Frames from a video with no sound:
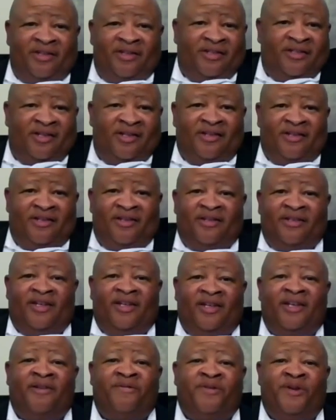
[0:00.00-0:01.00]
this
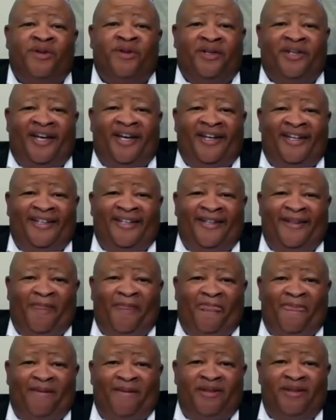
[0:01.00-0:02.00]
interview today,
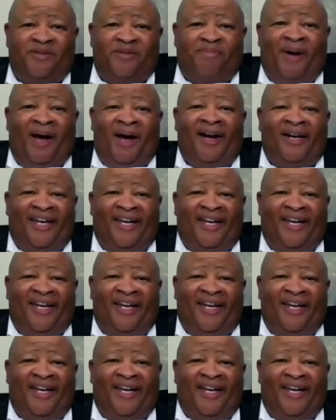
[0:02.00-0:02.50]
this